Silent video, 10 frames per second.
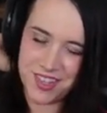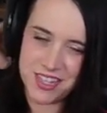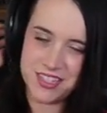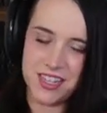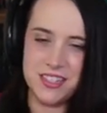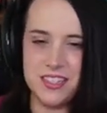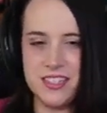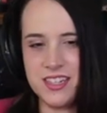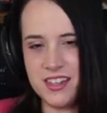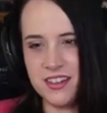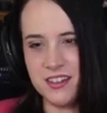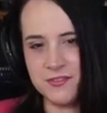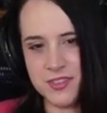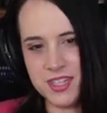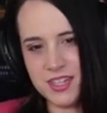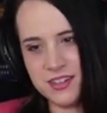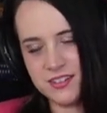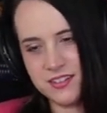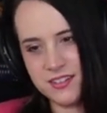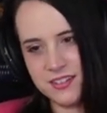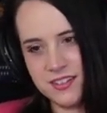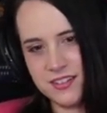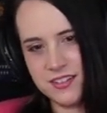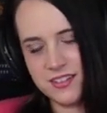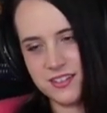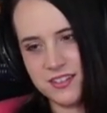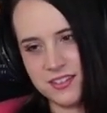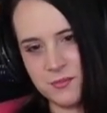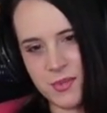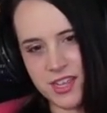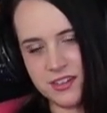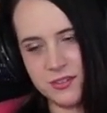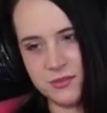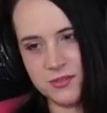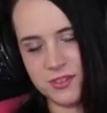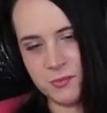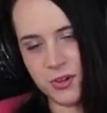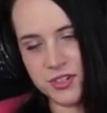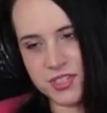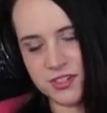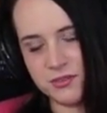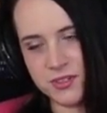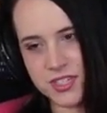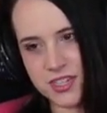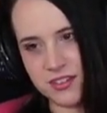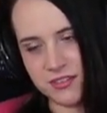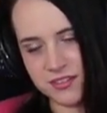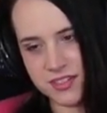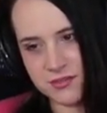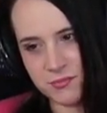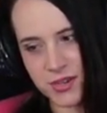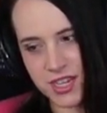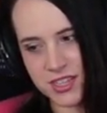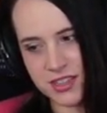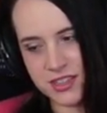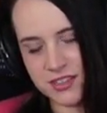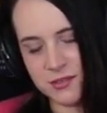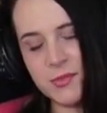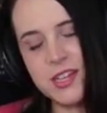identity of the the man who the person who was killed by the